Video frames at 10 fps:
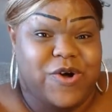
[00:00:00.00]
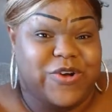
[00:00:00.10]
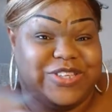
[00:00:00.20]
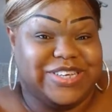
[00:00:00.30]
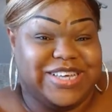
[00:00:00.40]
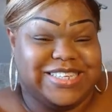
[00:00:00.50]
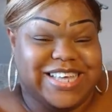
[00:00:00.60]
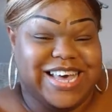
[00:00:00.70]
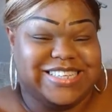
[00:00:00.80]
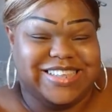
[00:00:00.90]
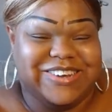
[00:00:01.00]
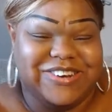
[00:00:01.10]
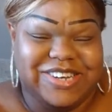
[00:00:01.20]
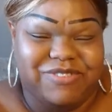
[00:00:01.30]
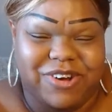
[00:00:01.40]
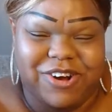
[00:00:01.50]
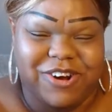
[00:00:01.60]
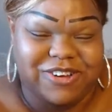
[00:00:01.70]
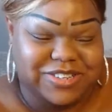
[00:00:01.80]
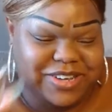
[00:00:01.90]
or it's a good time to learn different
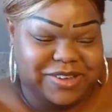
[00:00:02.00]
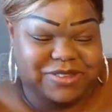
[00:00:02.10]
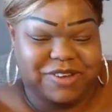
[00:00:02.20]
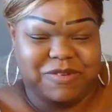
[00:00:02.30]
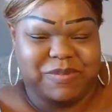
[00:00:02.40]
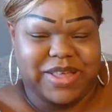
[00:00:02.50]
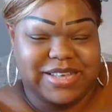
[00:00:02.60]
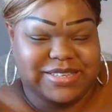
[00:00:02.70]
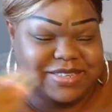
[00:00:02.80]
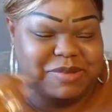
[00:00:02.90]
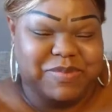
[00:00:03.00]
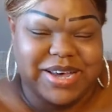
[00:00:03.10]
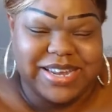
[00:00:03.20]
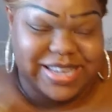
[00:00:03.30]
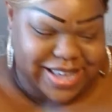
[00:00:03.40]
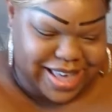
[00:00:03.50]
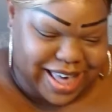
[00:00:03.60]
currency in different places. The money,